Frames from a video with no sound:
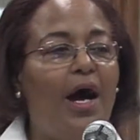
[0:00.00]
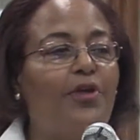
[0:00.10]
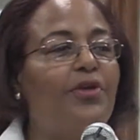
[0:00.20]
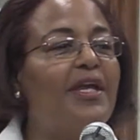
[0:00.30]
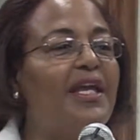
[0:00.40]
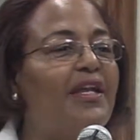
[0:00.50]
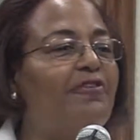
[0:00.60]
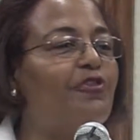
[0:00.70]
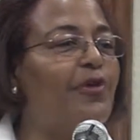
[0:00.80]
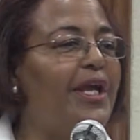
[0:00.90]
you can get a
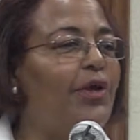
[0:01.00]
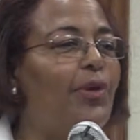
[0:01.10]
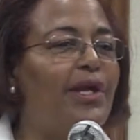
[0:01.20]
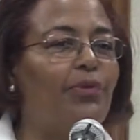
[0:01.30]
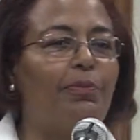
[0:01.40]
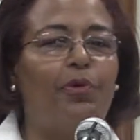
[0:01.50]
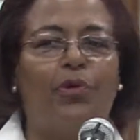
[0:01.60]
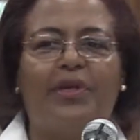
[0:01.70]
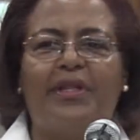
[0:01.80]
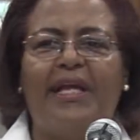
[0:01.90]
free credit
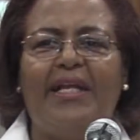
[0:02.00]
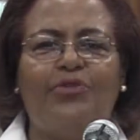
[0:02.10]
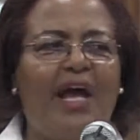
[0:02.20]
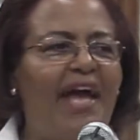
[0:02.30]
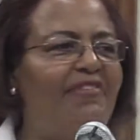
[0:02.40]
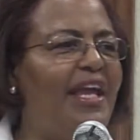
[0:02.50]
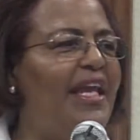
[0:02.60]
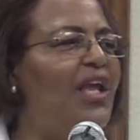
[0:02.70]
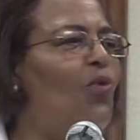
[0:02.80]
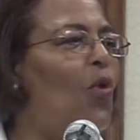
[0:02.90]
report. Do I have
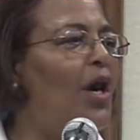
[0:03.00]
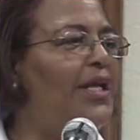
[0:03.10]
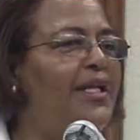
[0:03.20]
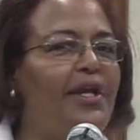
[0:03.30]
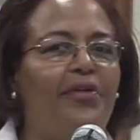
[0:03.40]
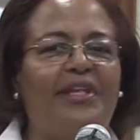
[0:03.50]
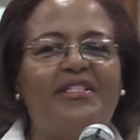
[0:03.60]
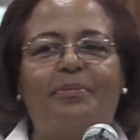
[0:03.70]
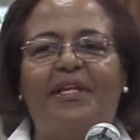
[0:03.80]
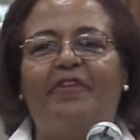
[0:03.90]
anyone in here
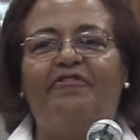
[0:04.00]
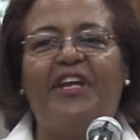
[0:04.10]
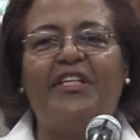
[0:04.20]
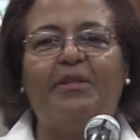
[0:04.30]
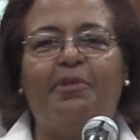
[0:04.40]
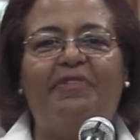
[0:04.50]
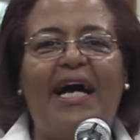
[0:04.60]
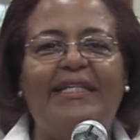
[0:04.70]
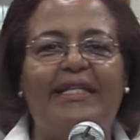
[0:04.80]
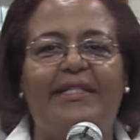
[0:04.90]
that's been a victim of
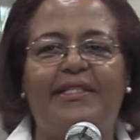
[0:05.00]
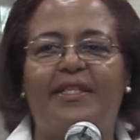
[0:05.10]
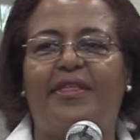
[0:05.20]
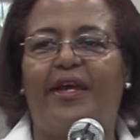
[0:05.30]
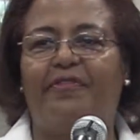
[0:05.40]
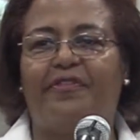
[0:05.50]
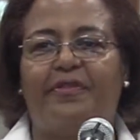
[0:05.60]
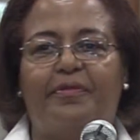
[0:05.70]
identity theft?